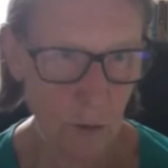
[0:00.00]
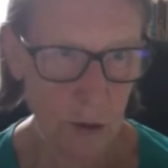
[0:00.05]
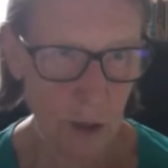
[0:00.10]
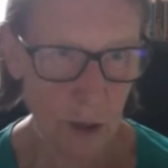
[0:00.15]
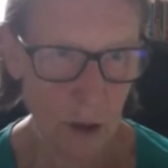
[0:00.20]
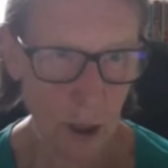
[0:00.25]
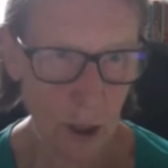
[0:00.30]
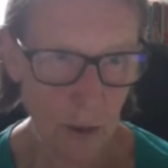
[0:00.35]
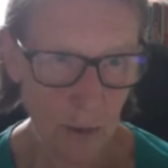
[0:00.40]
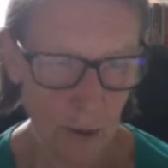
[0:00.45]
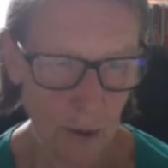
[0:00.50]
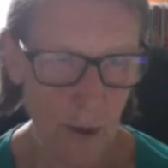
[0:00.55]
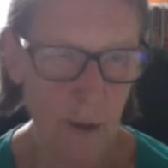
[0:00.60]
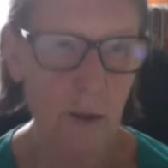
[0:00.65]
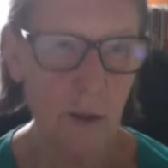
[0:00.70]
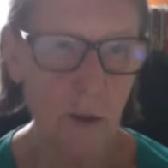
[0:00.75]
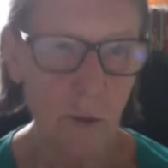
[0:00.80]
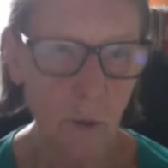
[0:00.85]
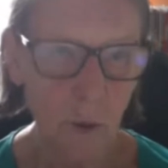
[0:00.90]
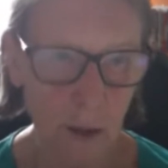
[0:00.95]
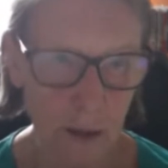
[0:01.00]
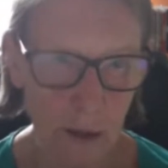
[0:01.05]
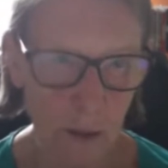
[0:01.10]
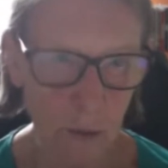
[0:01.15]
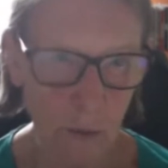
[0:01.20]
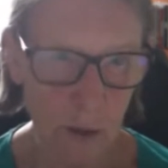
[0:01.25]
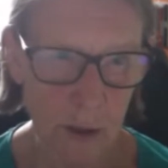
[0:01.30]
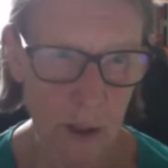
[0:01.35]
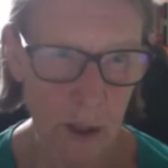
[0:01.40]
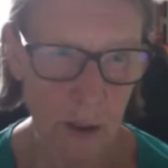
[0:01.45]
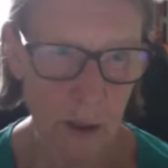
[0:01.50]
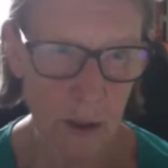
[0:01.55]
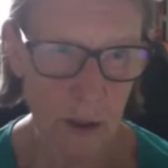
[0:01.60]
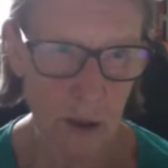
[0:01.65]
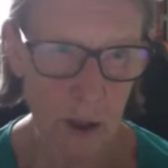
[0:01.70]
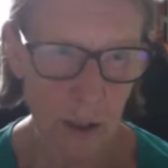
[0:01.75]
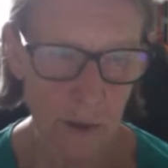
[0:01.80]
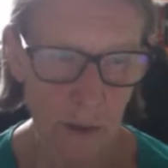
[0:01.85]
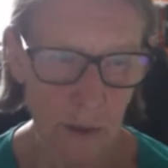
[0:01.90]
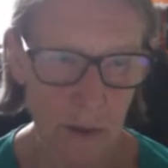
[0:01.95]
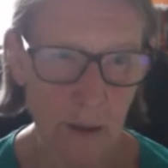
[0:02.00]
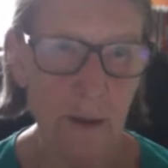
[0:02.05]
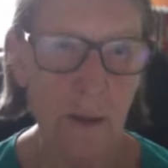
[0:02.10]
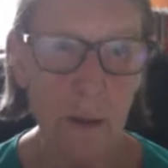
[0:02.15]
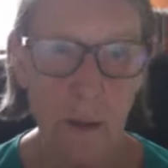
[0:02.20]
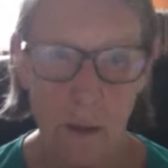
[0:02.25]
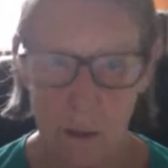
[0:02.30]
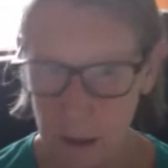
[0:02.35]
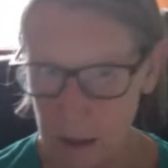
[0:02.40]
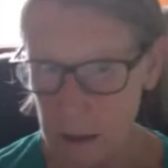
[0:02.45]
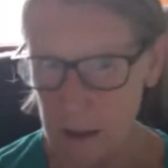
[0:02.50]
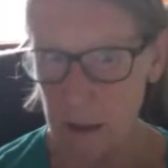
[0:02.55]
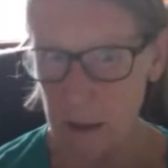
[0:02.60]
each other, working with each other, this